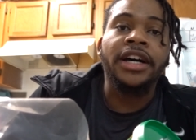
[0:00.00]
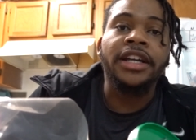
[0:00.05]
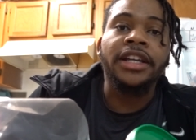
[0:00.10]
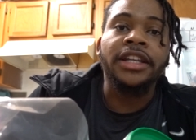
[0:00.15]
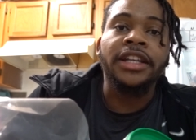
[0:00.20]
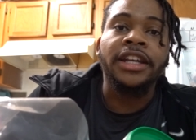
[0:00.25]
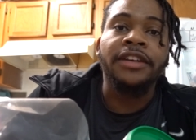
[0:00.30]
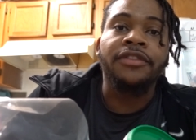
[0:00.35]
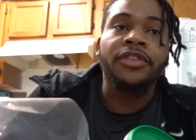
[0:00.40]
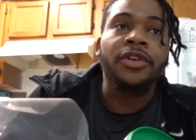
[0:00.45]

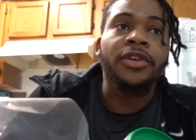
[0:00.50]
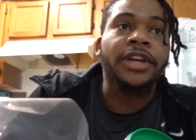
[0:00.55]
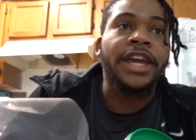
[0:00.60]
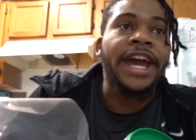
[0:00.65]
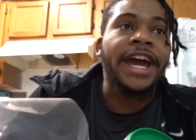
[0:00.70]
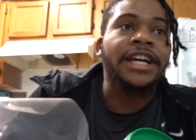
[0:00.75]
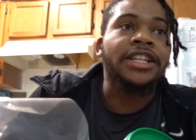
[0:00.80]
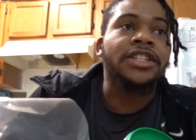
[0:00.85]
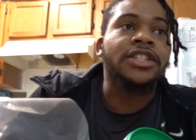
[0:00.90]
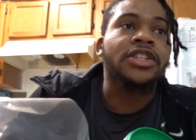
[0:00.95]
liver
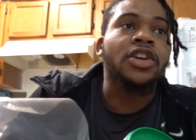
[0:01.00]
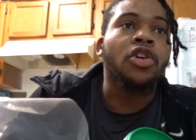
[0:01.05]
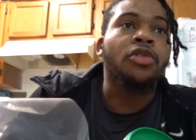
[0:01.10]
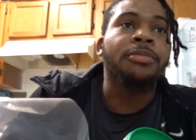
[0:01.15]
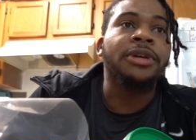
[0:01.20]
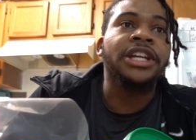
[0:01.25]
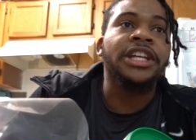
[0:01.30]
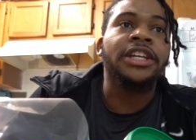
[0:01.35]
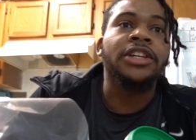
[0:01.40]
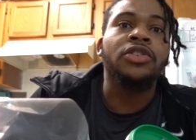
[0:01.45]
got so
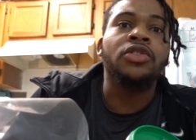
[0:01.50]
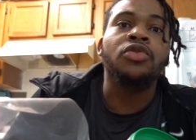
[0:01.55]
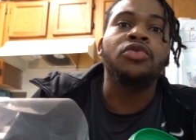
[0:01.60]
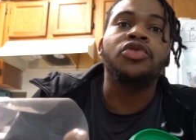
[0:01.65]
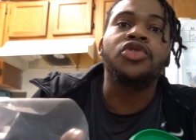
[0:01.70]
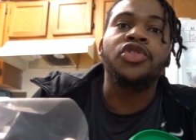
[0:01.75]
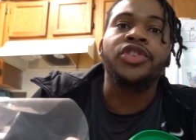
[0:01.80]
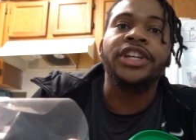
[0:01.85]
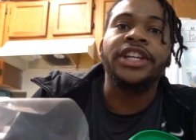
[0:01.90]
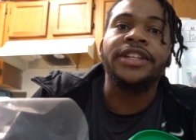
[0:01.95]
many
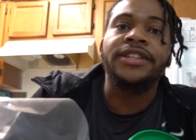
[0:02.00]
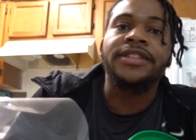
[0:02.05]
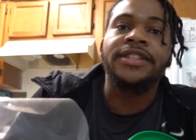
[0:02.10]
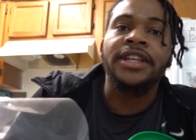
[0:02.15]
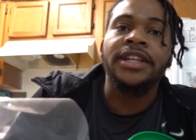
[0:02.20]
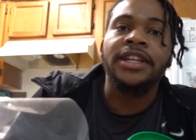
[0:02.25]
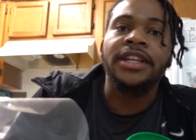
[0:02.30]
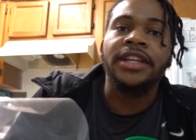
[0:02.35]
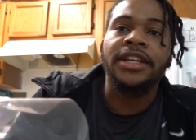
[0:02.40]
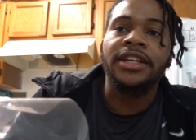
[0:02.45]
nutrients
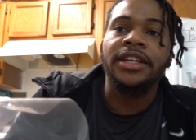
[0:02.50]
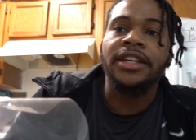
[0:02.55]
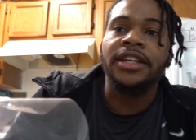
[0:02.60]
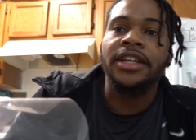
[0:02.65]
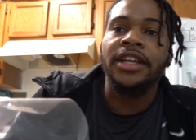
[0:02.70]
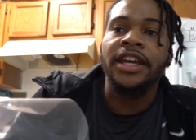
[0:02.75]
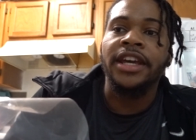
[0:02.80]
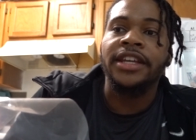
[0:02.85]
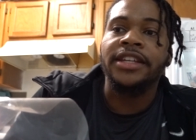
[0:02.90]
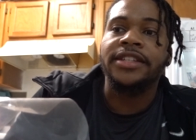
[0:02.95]
in it.
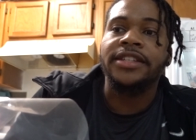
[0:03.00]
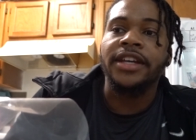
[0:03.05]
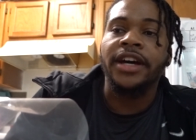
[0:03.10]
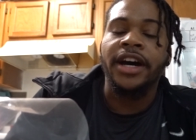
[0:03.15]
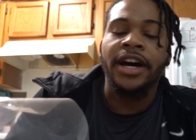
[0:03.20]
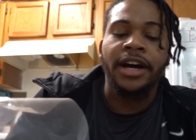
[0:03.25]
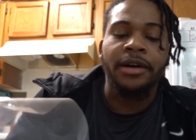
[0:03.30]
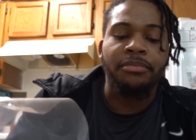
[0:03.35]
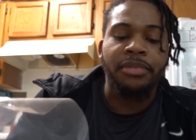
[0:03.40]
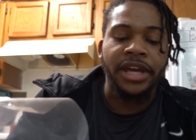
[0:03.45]
It's
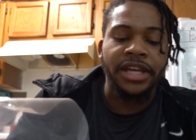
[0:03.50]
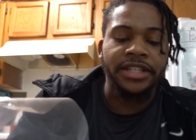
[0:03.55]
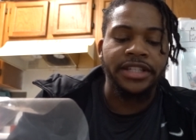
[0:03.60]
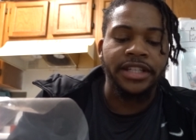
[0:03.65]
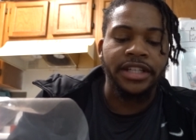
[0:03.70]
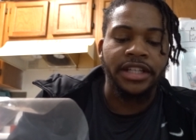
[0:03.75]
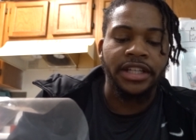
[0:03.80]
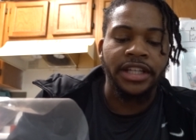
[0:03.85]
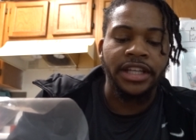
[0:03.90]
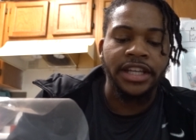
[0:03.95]

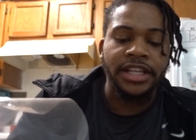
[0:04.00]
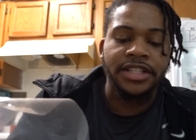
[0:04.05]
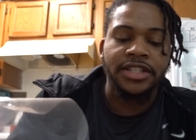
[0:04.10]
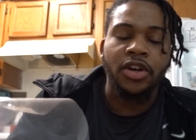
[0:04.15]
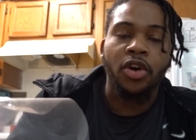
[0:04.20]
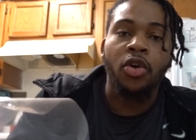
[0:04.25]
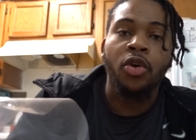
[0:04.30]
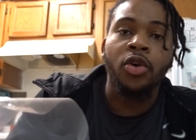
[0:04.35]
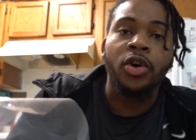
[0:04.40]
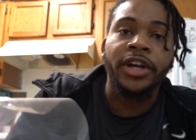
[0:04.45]
basically it's
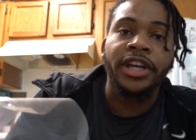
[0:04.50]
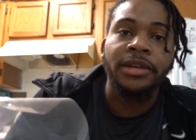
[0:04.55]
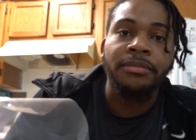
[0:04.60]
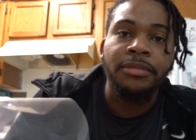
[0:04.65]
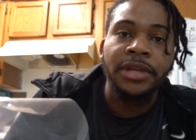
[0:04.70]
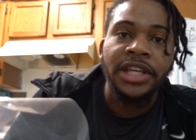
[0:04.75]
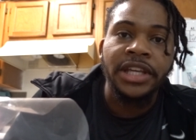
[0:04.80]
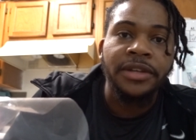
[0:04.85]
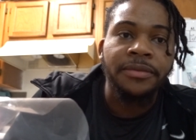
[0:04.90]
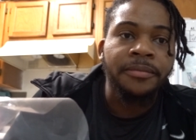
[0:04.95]
an organ
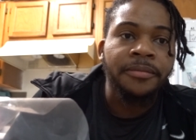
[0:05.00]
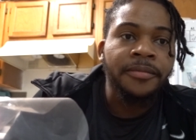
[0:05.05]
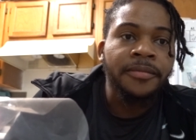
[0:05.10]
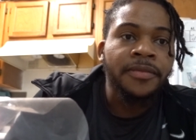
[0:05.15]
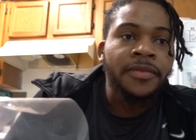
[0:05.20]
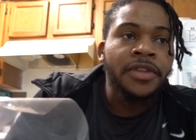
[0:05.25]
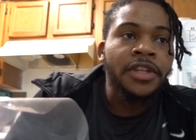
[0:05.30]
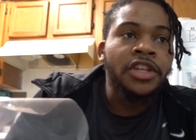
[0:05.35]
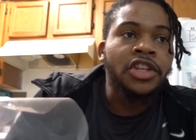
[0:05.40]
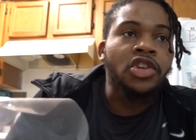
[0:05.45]
meat.
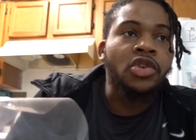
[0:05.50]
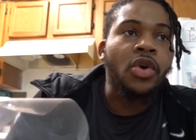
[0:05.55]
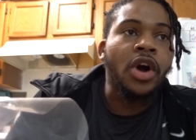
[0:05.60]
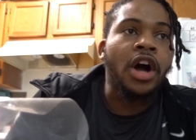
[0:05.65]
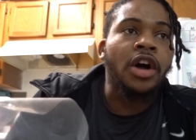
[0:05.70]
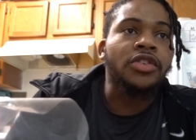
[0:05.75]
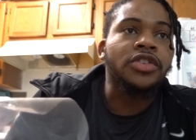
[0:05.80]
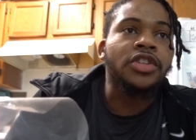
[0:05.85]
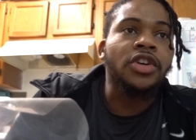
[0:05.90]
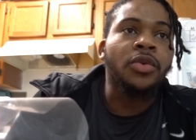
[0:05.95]
You
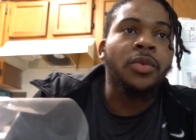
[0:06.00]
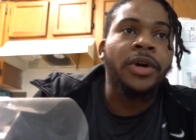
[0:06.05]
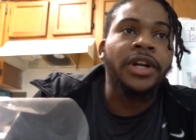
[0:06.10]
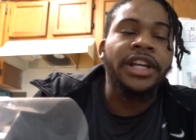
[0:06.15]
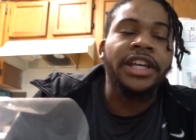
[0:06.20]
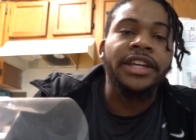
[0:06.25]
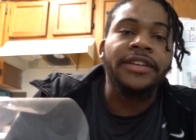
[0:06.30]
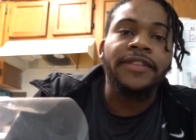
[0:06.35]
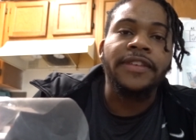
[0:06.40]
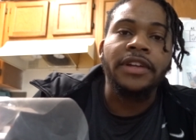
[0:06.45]
also want to
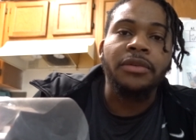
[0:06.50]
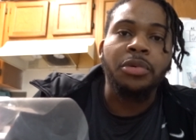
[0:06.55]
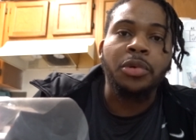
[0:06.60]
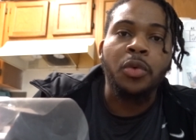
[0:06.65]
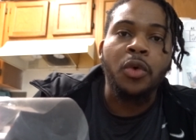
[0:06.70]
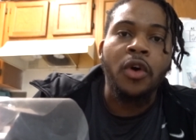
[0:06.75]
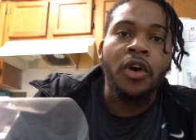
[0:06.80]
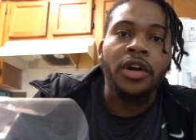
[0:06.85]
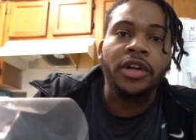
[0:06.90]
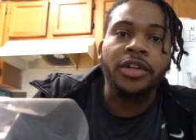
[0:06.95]
give liver
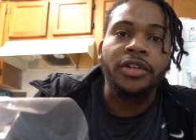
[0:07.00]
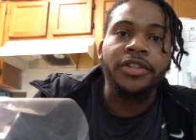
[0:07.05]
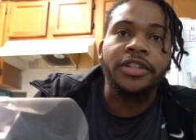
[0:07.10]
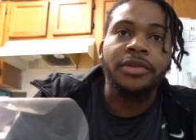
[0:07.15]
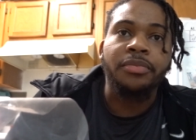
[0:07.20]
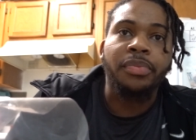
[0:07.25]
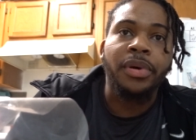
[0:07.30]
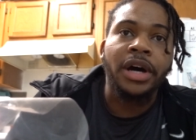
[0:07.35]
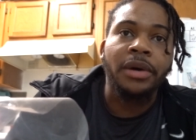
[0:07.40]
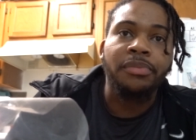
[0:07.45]
water to
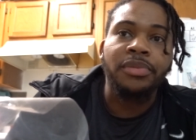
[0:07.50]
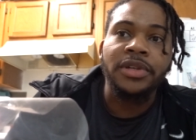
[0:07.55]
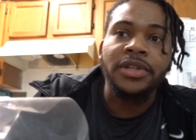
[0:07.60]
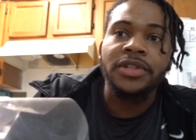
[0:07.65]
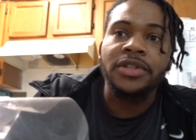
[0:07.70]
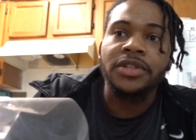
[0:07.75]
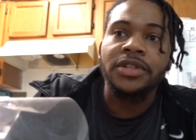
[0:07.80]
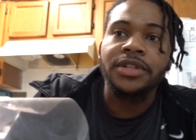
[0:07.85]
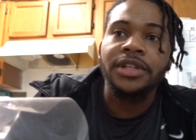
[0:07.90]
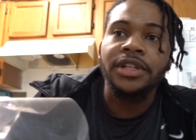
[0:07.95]

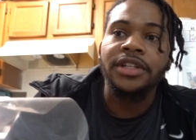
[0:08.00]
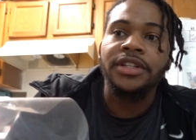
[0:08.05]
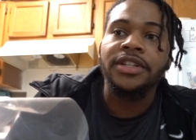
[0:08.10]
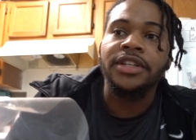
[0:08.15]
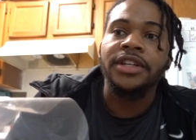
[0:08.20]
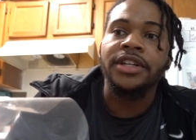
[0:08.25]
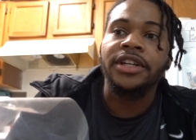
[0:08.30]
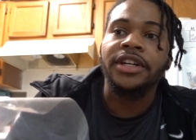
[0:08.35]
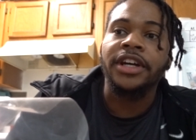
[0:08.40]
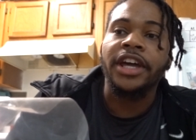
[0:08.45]
puppies
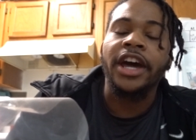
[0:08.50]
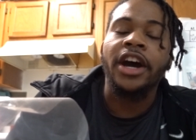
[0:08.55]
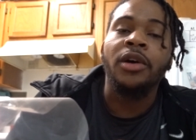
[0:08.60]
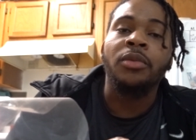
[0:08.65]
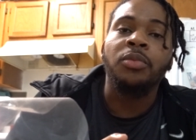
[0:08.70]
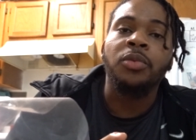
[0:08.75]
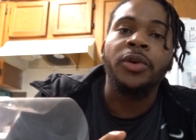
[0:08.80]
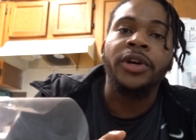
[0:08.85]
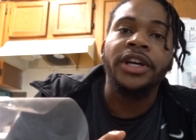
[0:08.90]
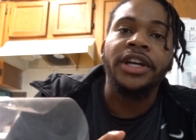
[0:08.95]
to
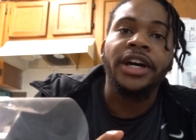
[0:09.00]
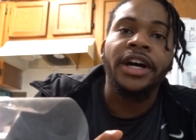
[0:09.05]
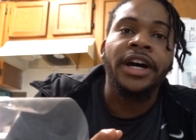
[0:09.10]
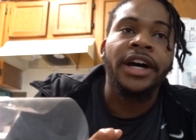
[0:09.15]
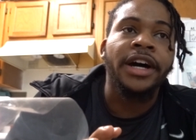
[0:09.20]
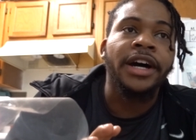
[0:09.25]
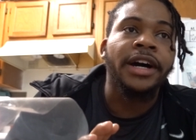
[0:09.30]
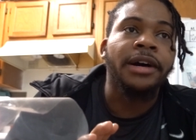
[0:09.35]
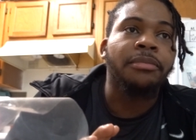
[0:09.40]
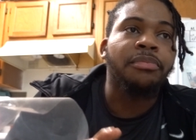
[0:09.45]
help with
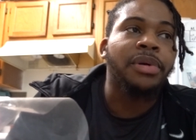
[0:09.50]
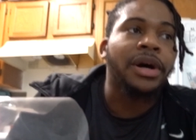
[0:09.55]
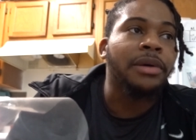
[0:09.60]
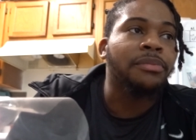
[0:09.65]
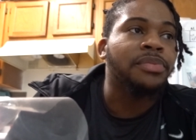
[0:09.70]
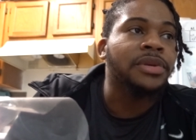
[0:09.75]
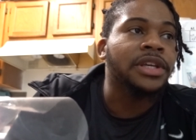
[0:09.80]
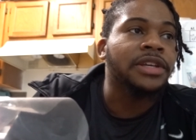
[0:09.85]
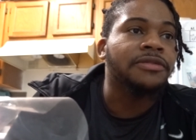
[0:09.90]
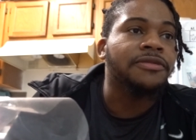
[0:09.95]

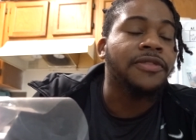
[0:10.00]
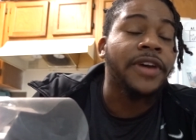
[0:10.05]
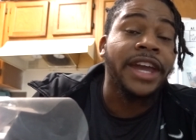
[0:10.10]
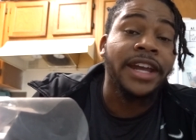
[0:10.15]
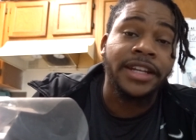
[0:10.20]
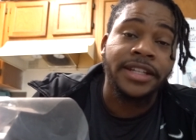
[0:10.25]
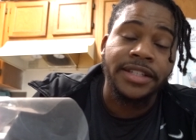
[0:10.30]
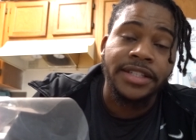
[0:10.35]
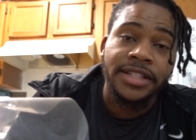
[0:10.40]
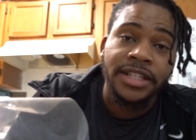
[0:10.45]
puppy
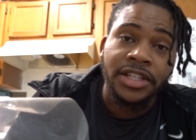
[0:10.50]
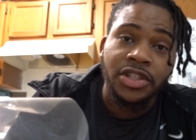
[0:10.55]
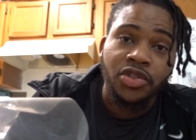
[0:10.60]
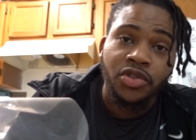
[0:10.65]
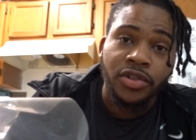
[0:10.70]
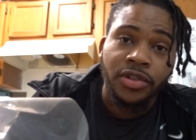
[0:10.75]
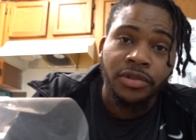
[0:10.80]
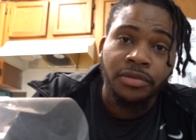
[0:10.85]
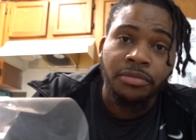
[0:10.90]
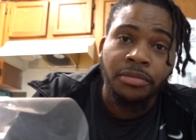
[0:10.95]
fading
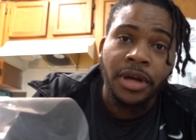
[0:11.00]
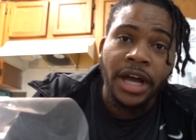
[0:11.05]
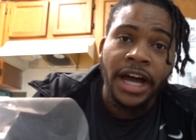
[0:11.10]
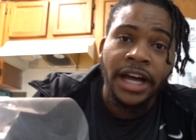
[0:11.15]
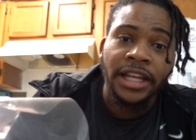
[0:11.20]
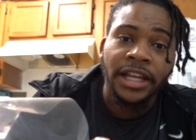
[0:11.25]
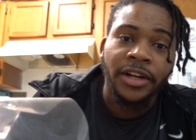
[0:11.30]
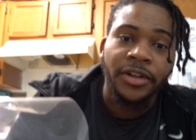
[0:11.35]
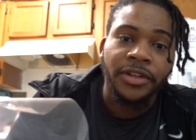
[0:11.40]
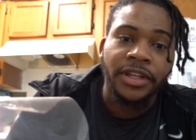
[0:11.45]
syndrome. I
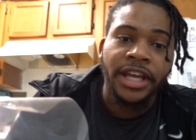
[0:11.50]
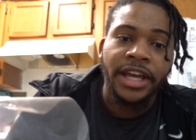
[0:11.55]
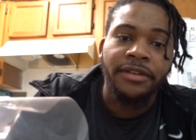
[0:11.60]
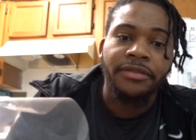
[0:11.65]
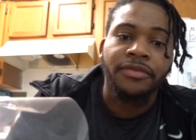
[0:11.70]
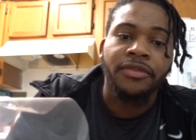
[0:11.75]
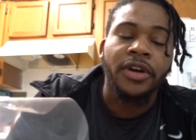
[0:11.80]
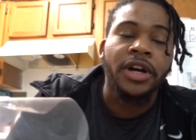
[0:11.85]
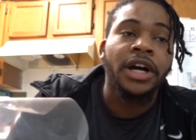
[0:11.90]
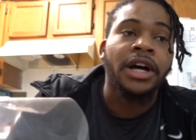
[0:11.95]
learned that
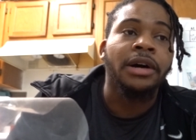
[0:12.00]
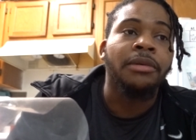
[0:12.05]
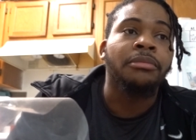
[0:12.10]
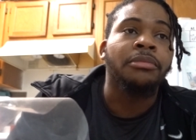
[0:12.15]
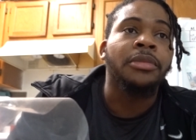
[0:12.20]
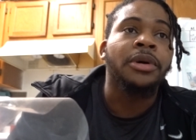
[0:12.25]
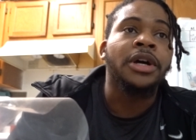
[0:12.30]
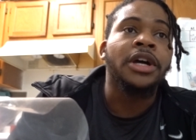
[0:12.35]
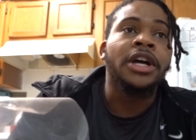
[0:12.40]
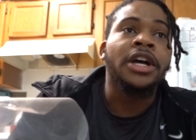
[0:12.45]

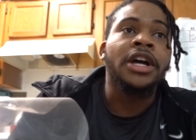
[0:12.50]
from